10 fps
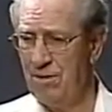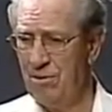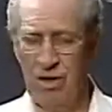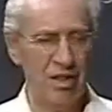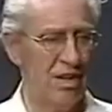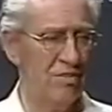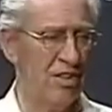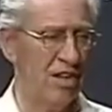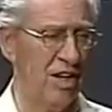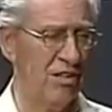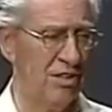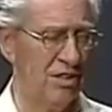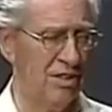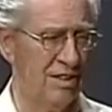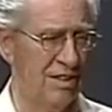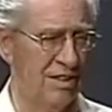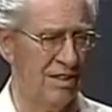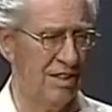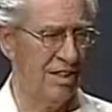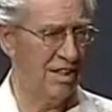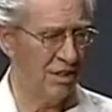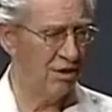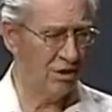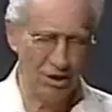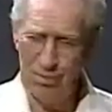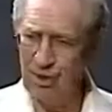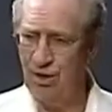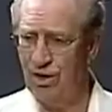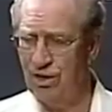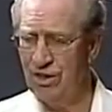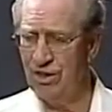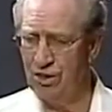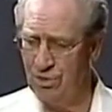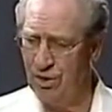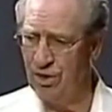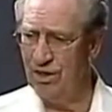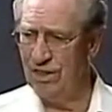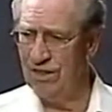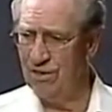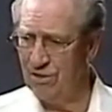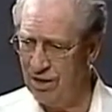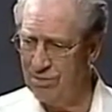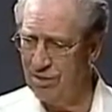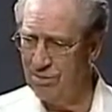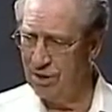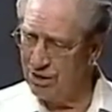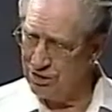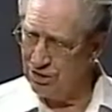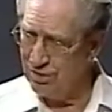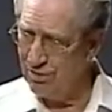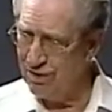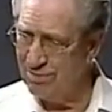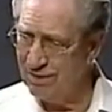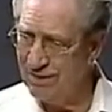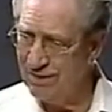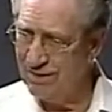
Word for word: 1 out of 1,000. Now, that's a small, small remnant, but it's still the remnant.